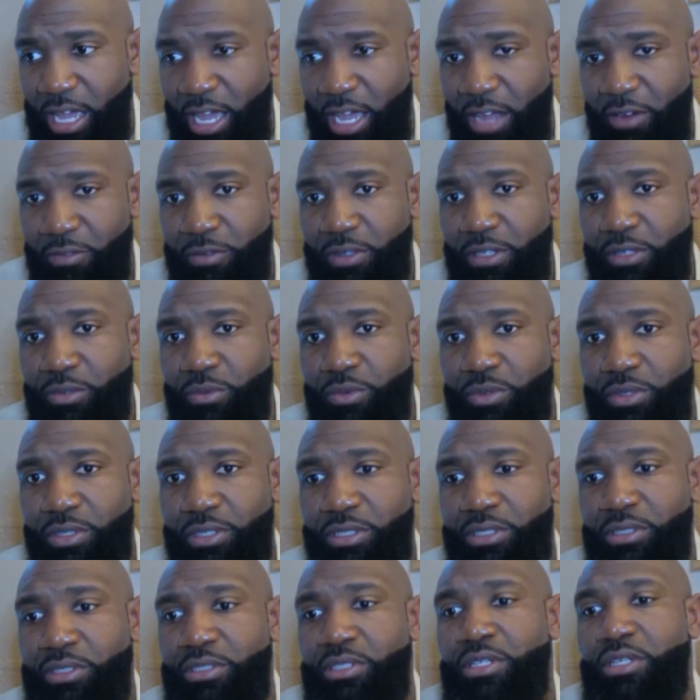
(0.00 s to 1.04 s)
I really want
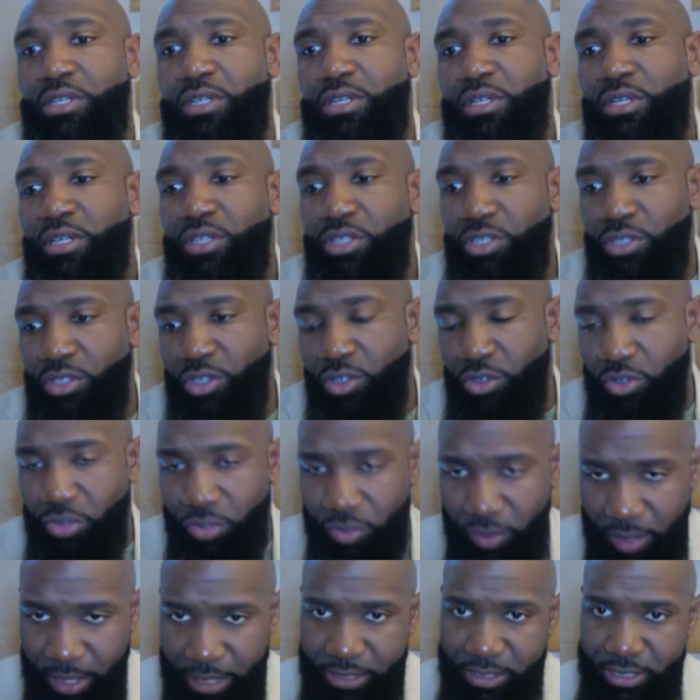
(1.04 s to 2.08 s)
to, you know,
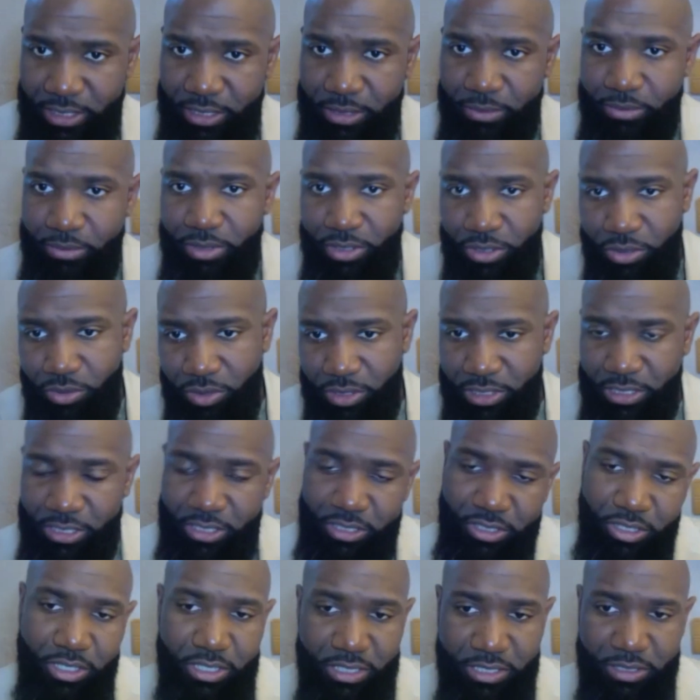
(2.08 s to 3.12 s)
create something, do this,
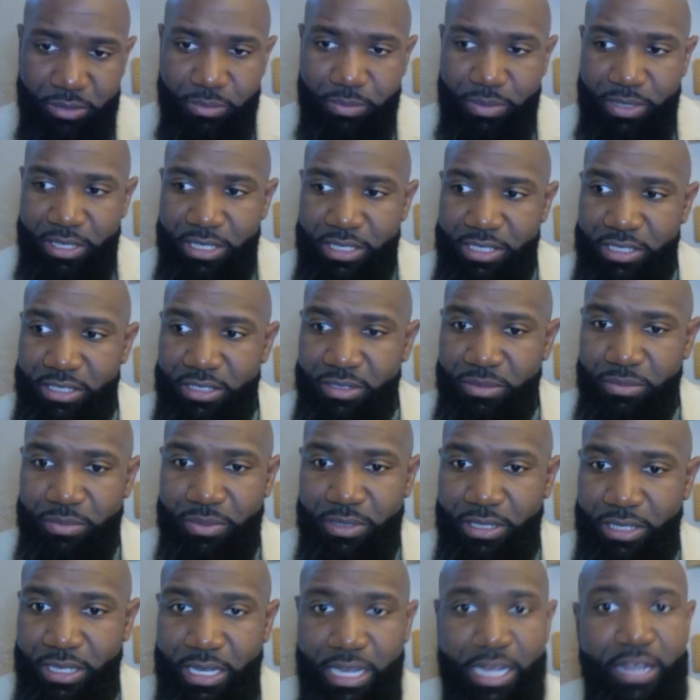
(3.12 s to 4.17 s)
start this business,
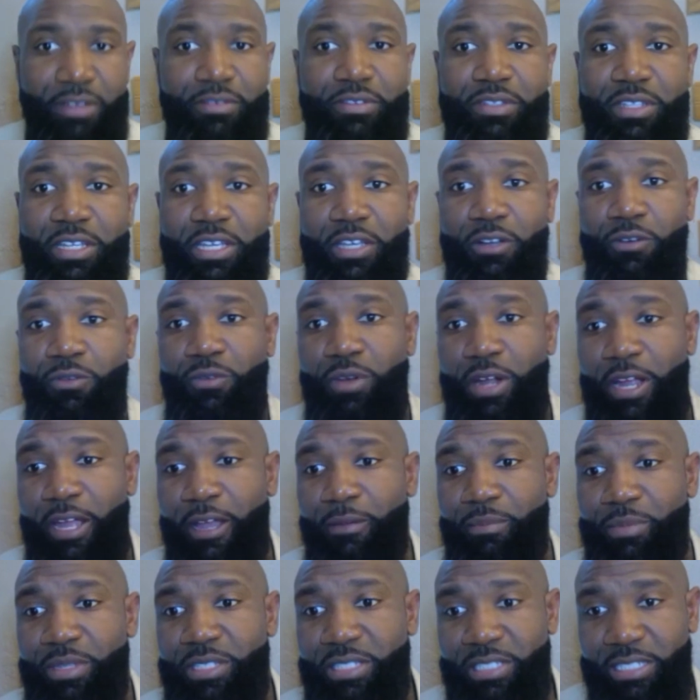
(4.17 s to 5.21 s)
but everything
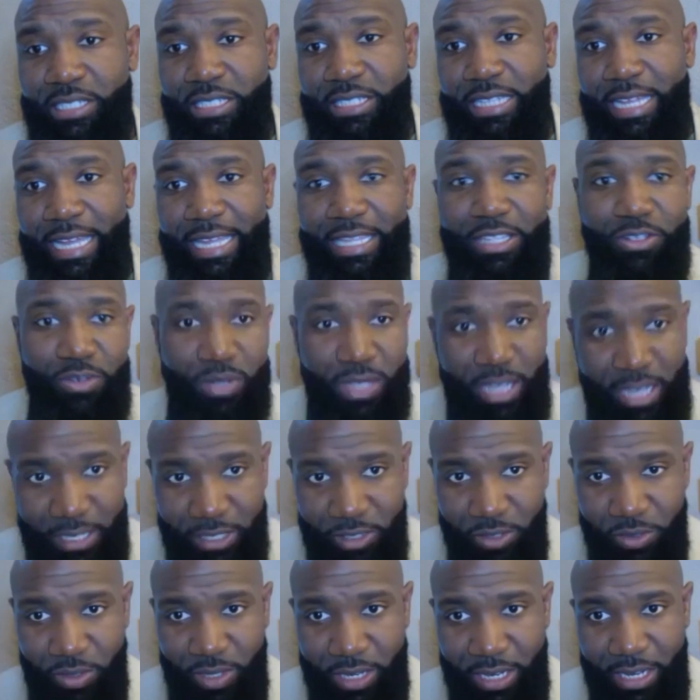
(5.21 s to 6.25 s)
around me is saying, like, you can't
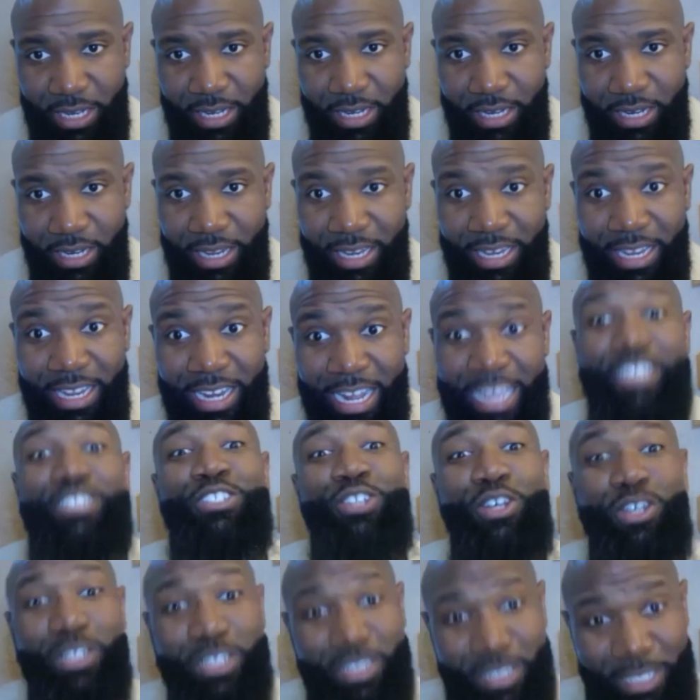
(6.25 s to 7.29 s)
do that. And then I
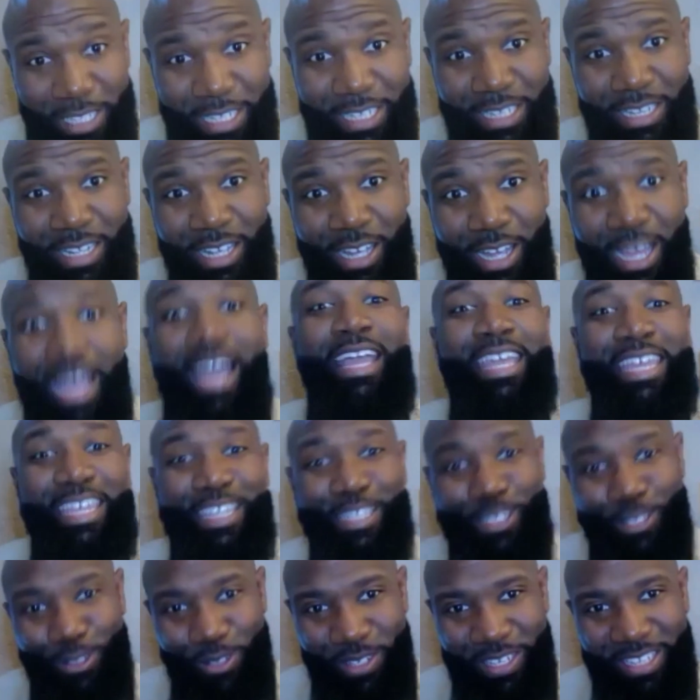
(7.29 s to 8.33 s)
start to think, I
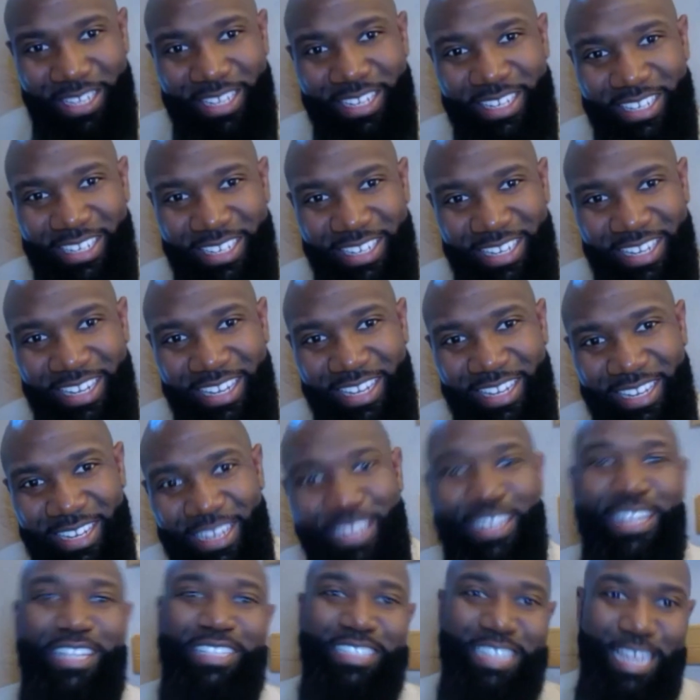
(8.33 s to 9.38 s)
can't do that,
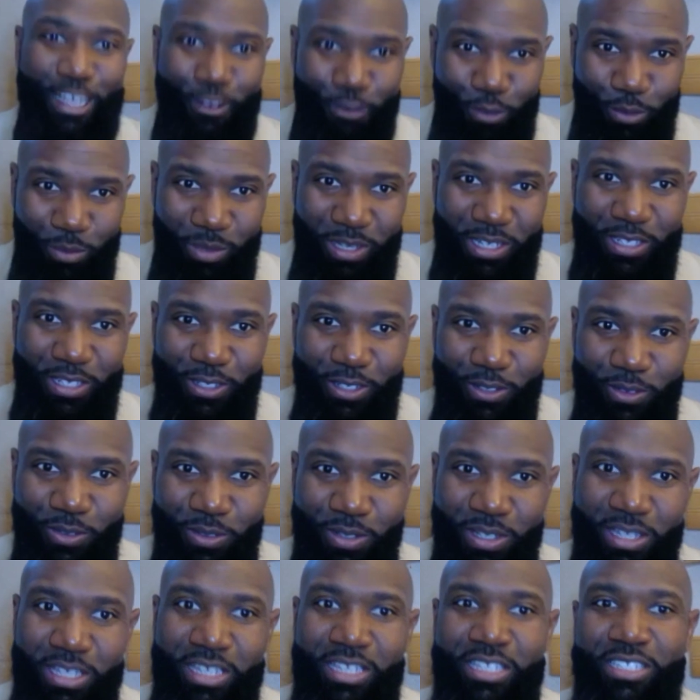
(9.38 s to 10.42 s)
and that's not for me to do.
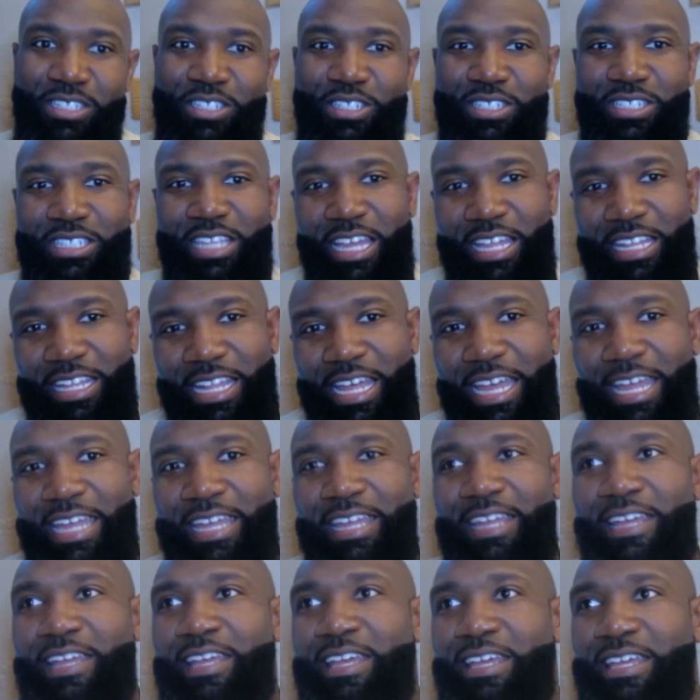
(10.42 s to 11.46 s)
So it's kind of
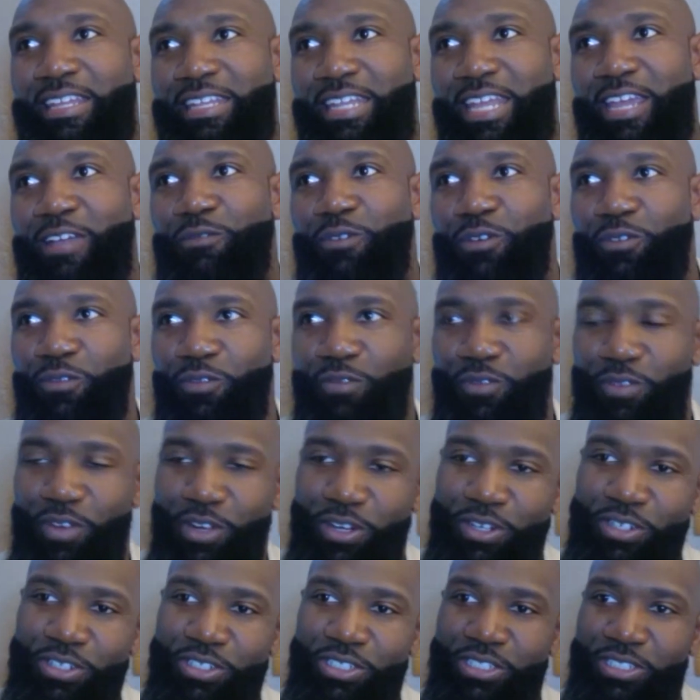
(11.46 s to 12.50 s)
like that
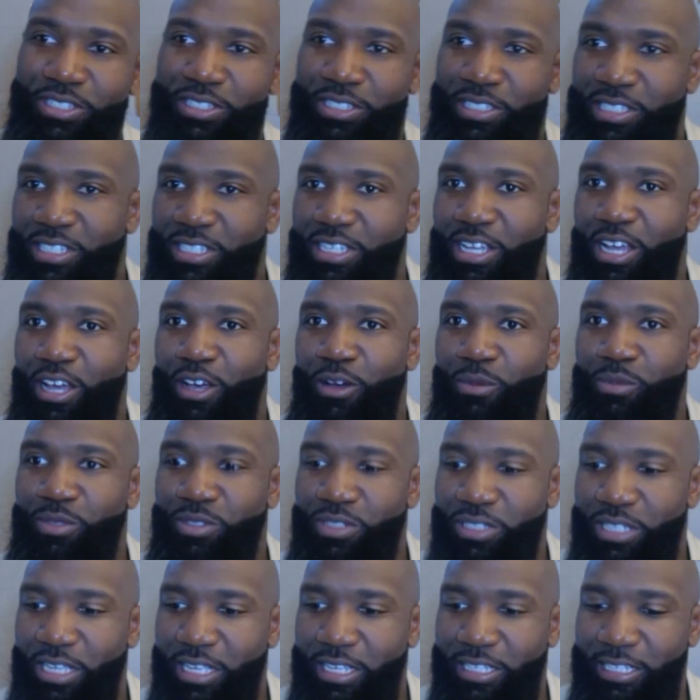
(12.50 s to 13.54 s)
reverse,
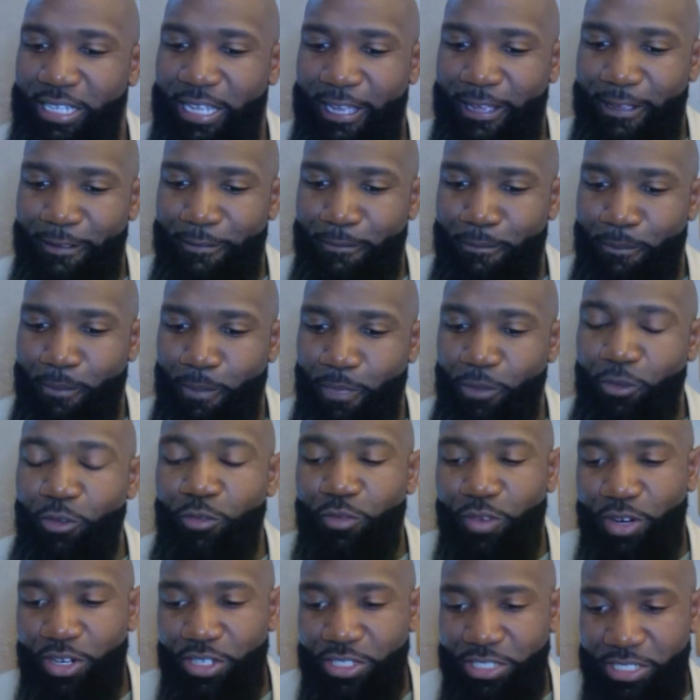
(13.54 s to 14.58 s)
almost kind of like
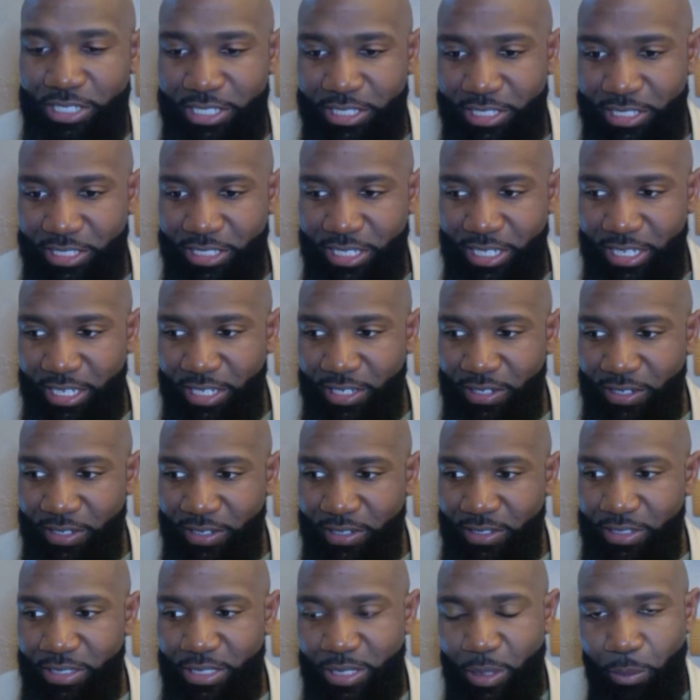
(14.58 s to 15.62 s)
reverse
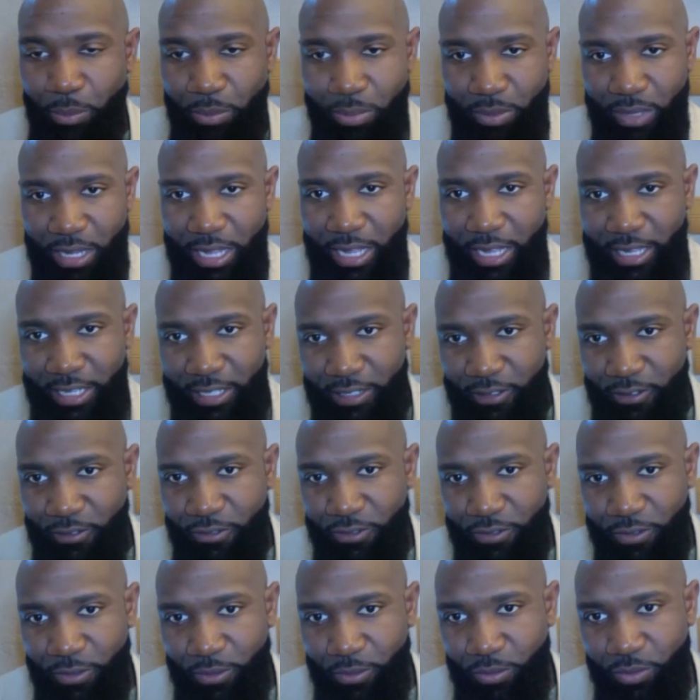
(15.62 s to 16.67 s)
engineering to block you
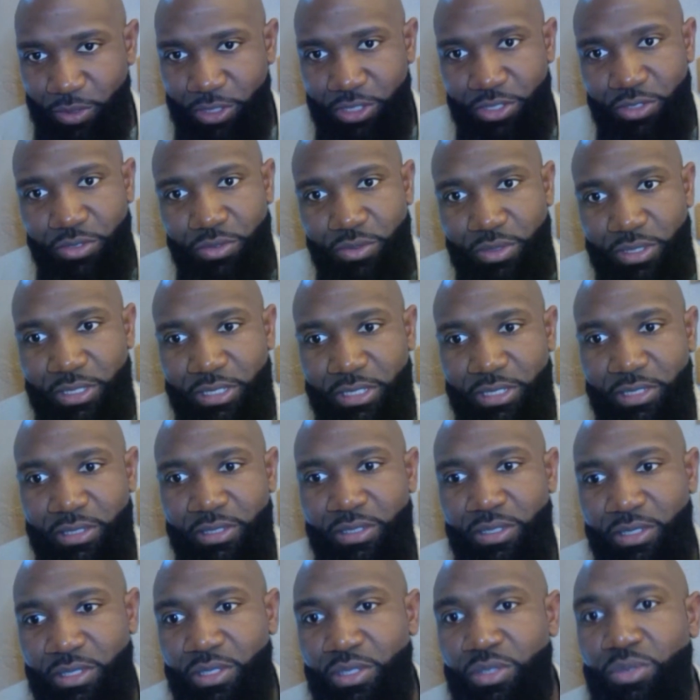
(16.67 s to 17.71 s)
from what you're really
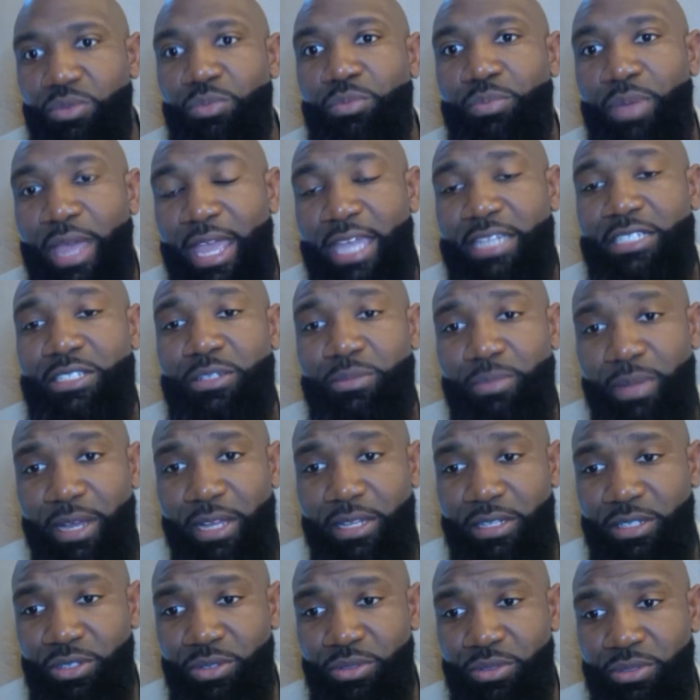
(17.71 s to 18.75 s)
passionate
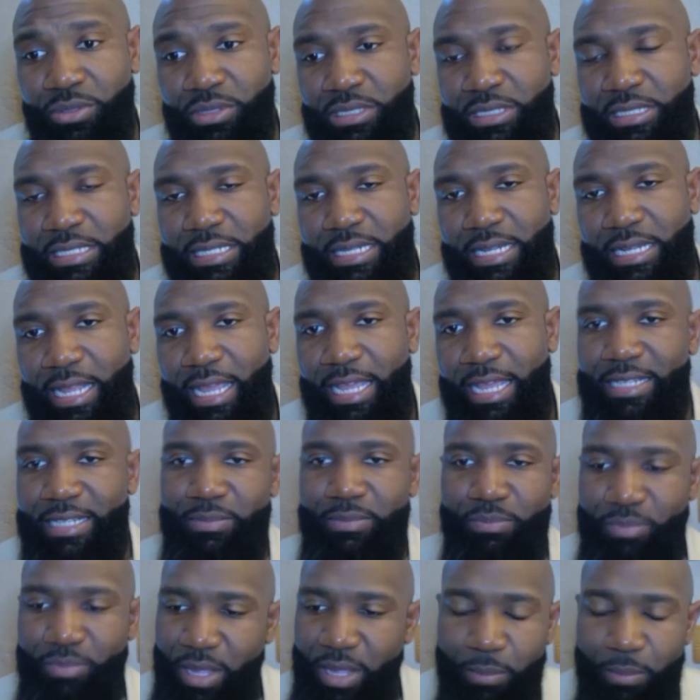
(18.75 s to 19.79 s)
about doing.
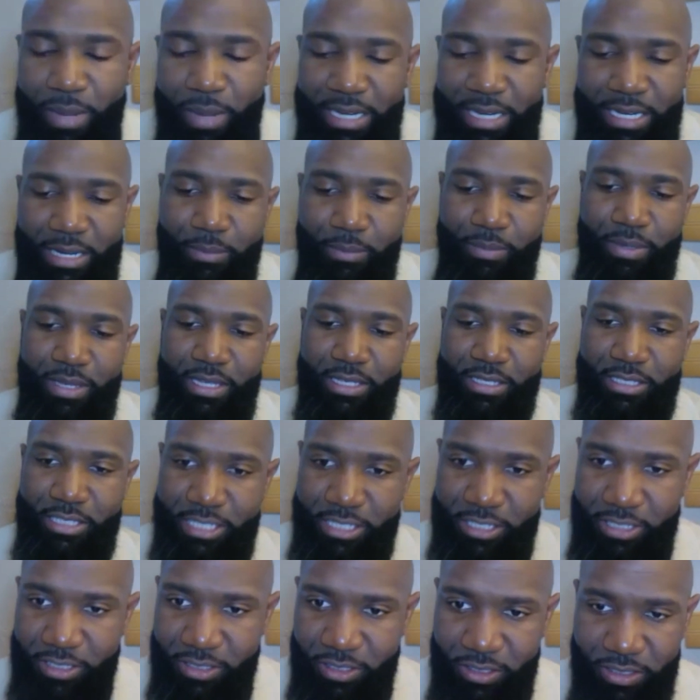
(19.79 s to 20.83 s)
And it might not be
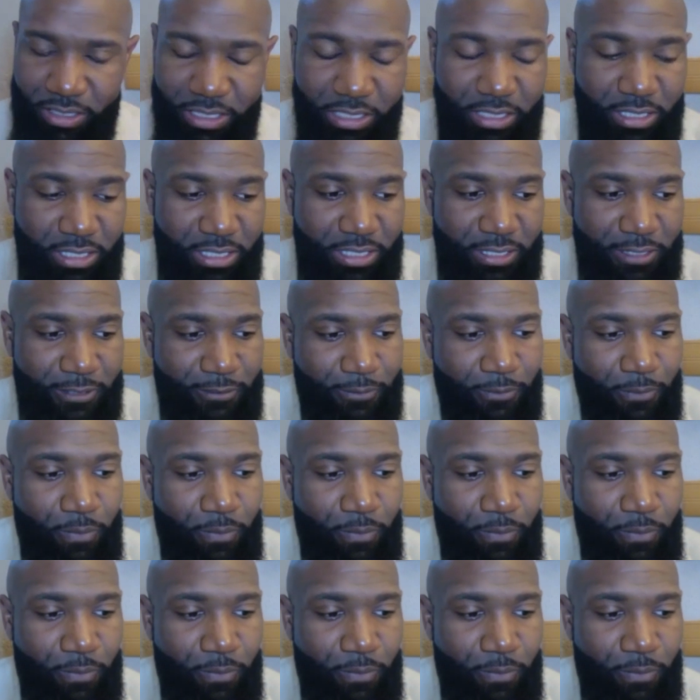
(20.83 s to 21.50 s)
intentional. It just,